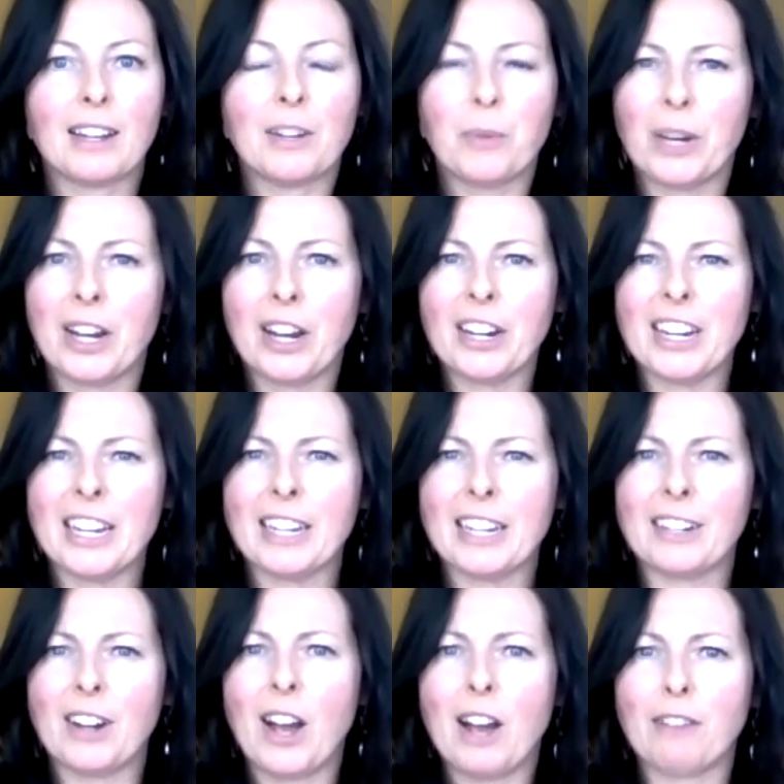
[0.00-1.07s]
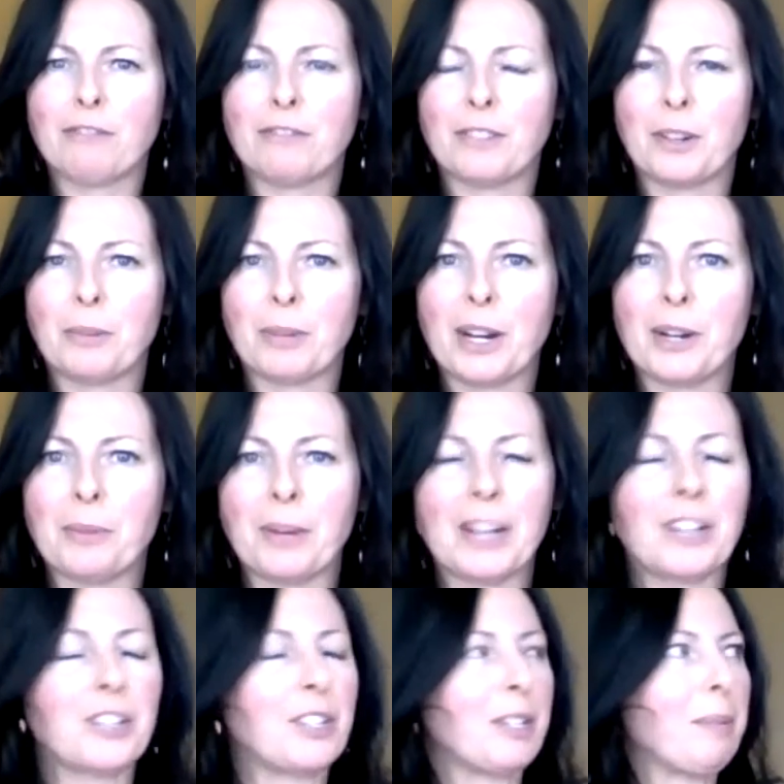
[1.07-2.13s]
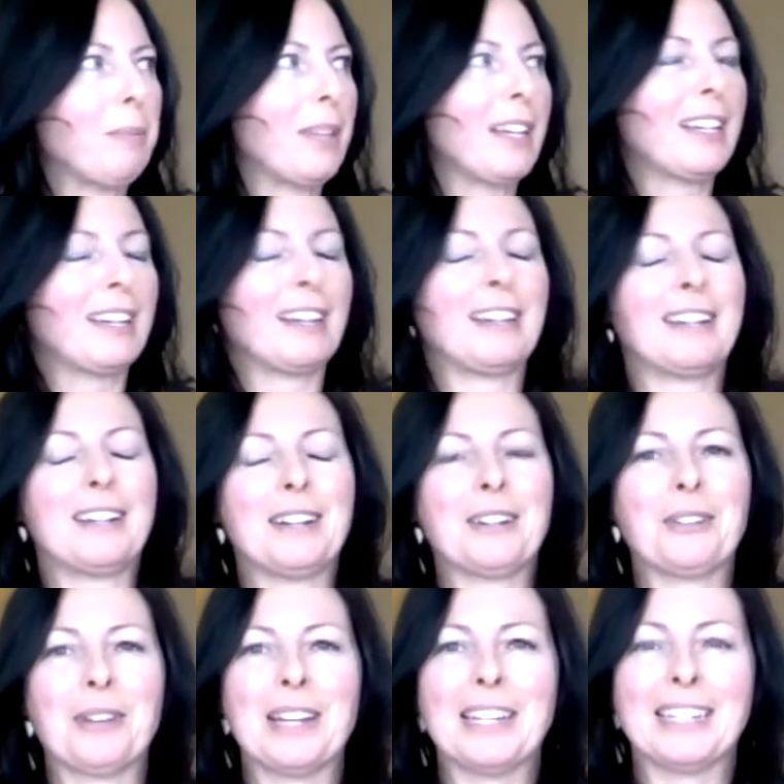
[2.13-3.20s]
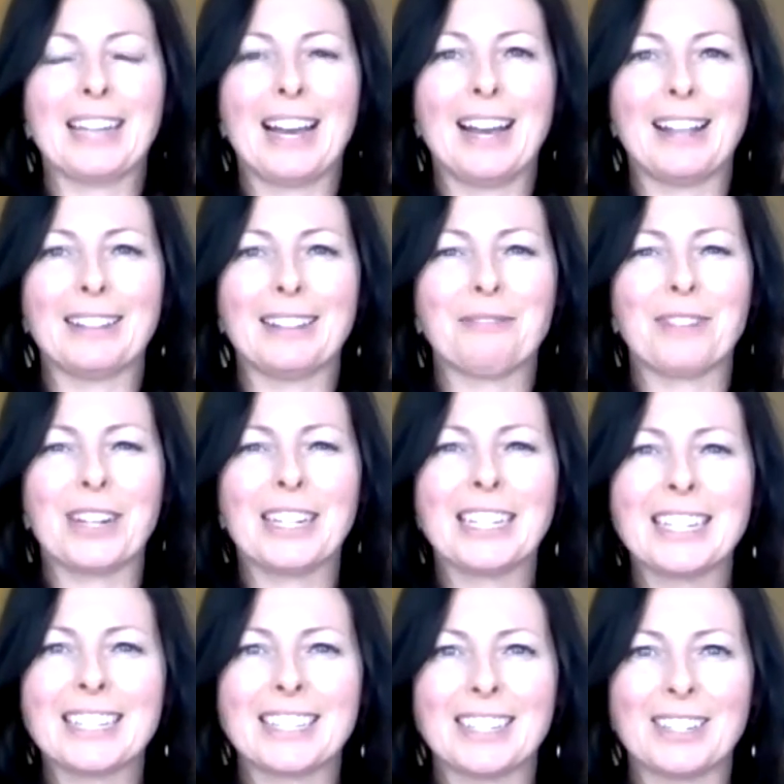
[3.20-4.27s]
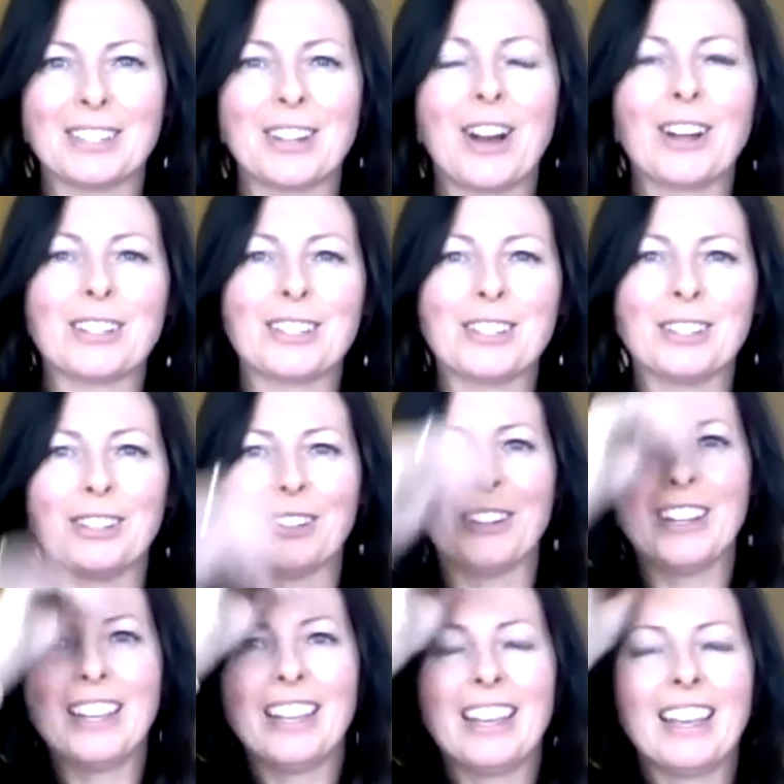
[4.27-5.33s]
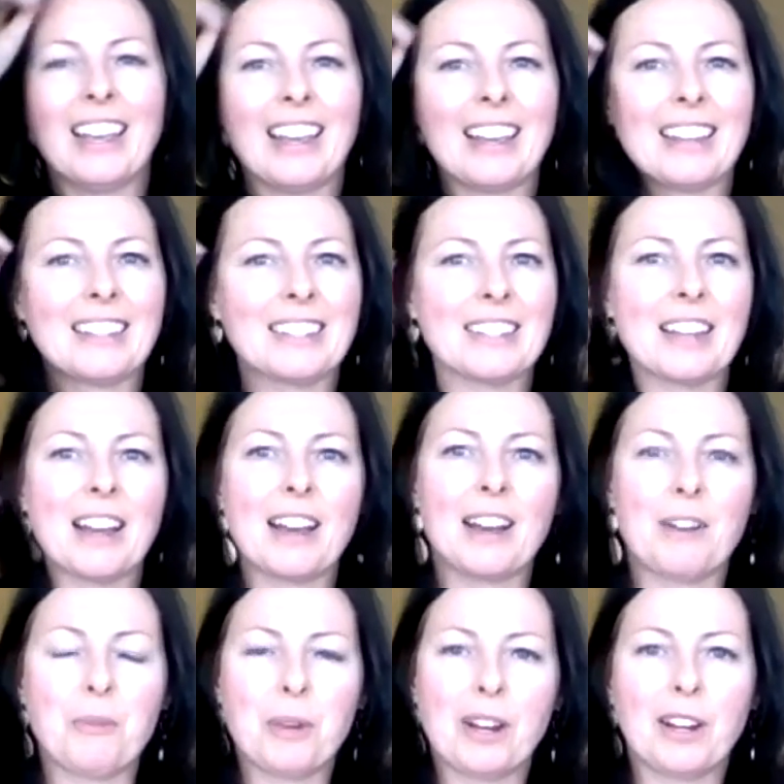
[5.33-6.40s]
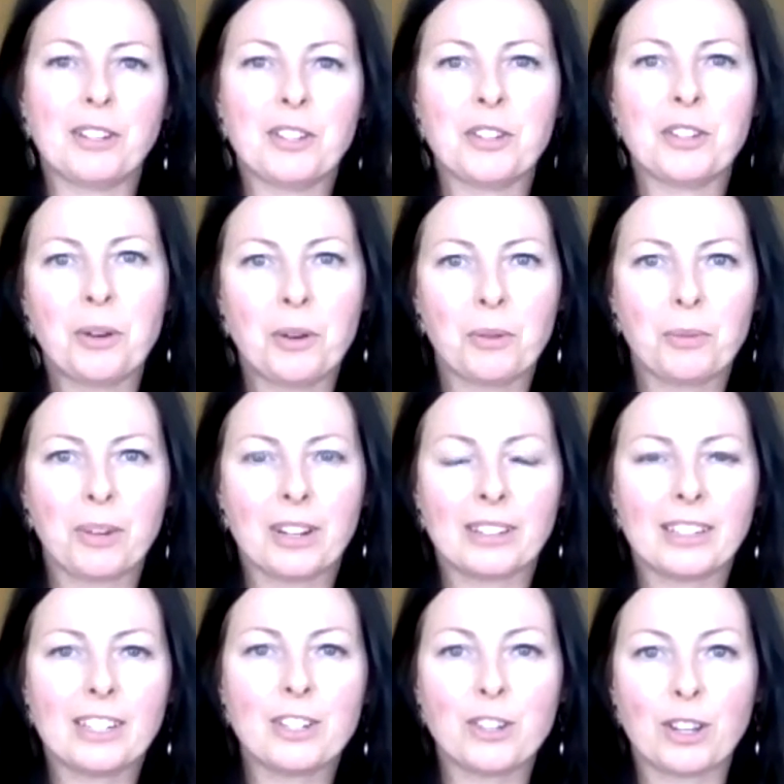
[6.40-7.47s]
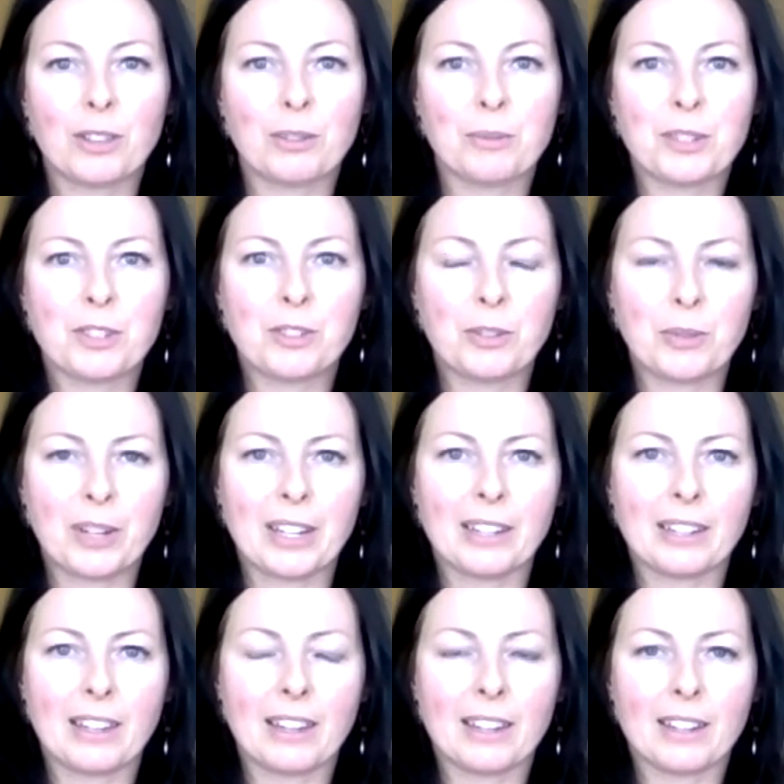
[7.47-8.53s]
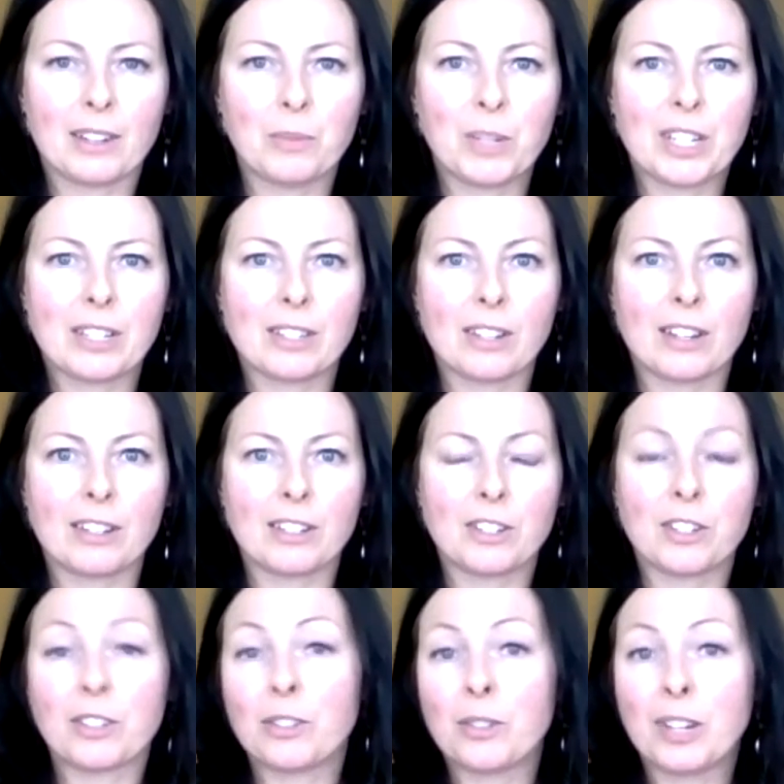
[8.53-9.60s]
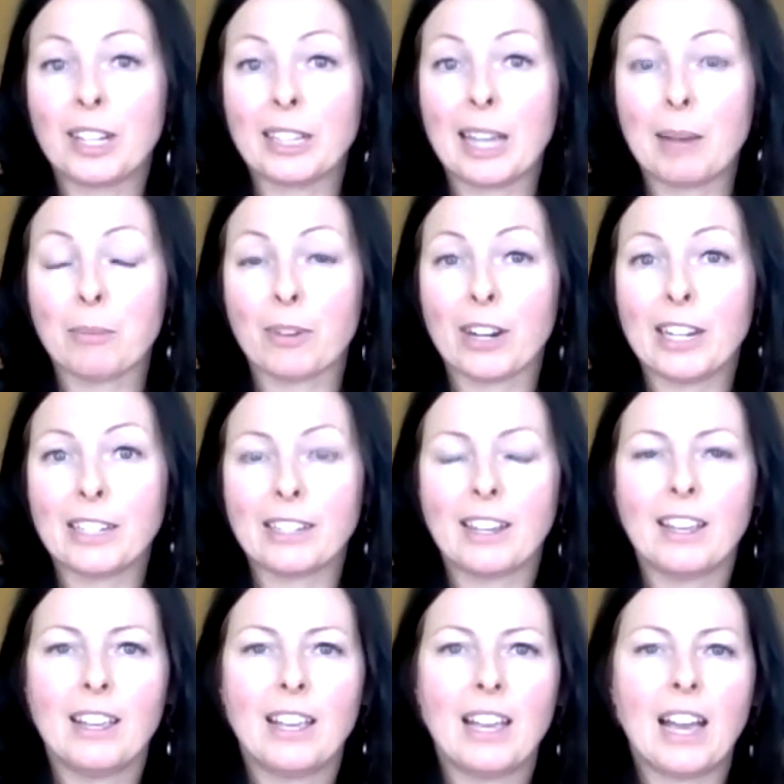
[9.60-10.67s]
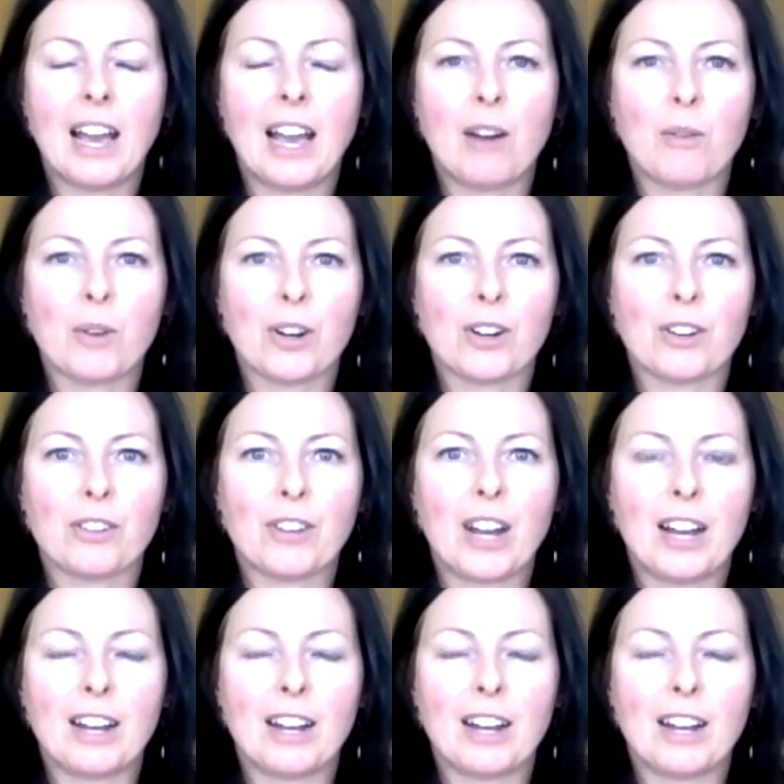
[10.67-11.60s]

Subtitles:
we kind of hit it off right away. She seemed like a great gal and very easy to talk to. And we got to know what each other was doing, and we decided to collaborate our